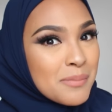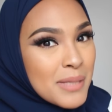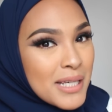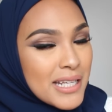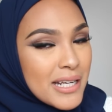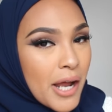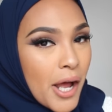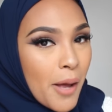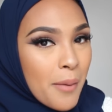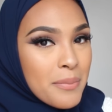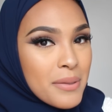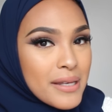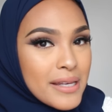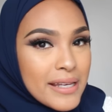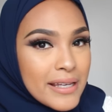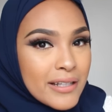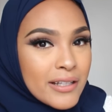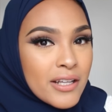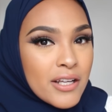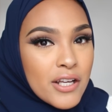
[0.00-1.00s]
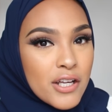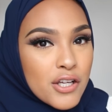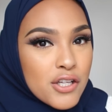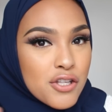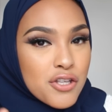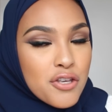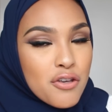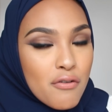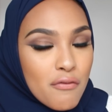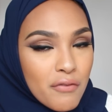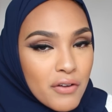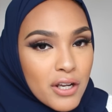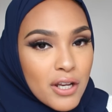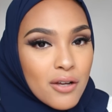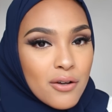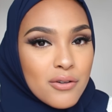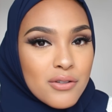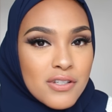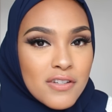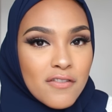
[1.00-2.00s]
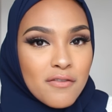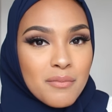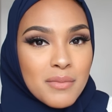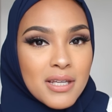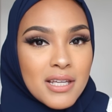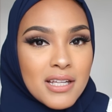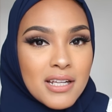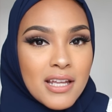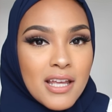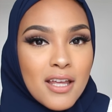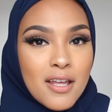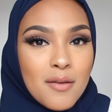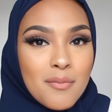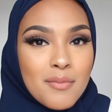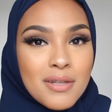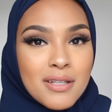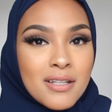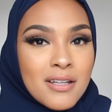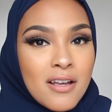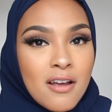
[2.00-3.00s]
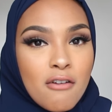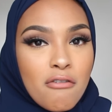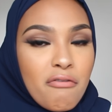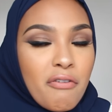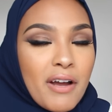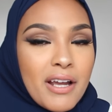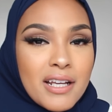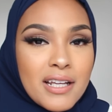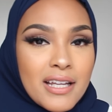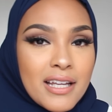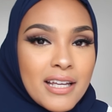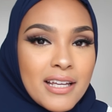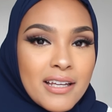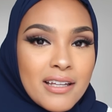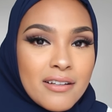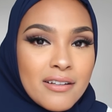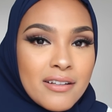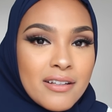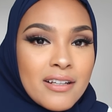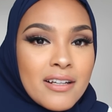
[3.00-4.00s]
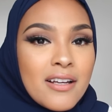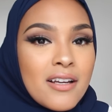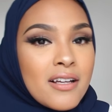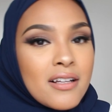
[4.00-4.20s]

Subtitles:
me and hubby, and cute videos of me and him and fighting and,